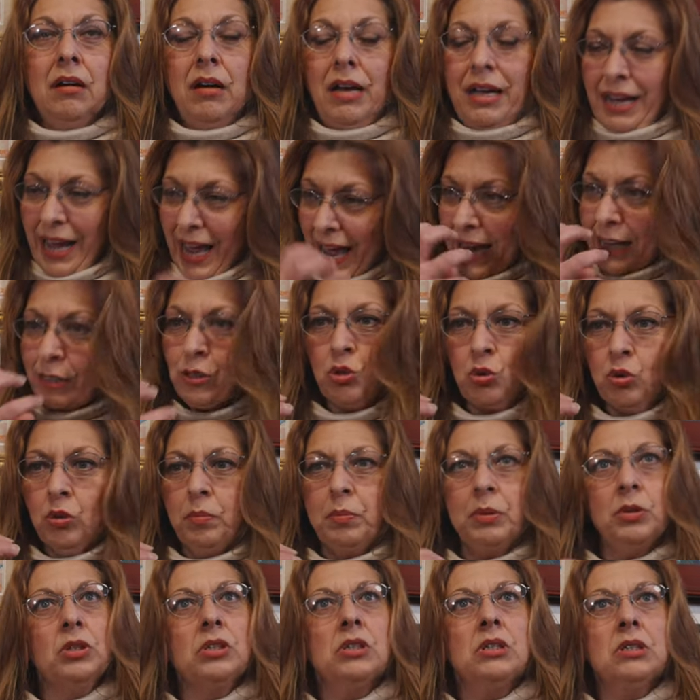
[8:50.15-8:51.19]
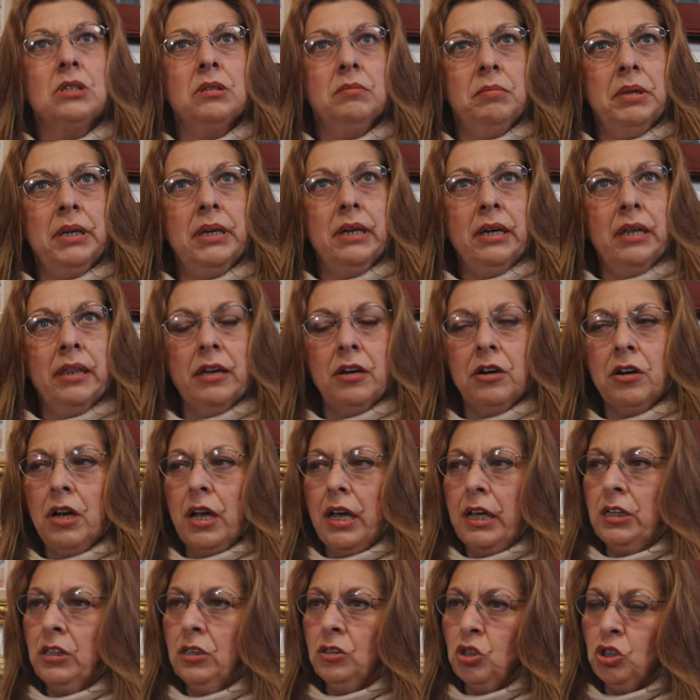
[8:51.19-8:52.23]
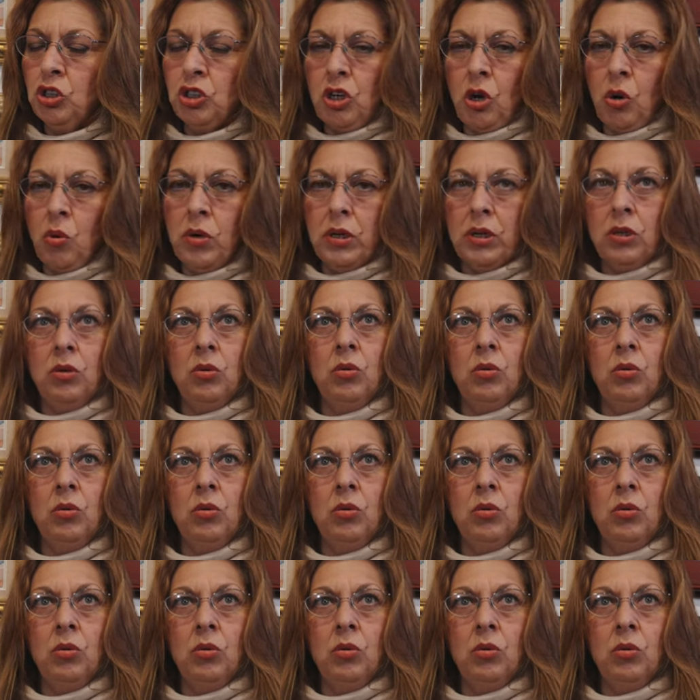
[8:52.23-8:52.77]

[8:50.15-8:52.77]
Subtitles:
an actual person being there and showing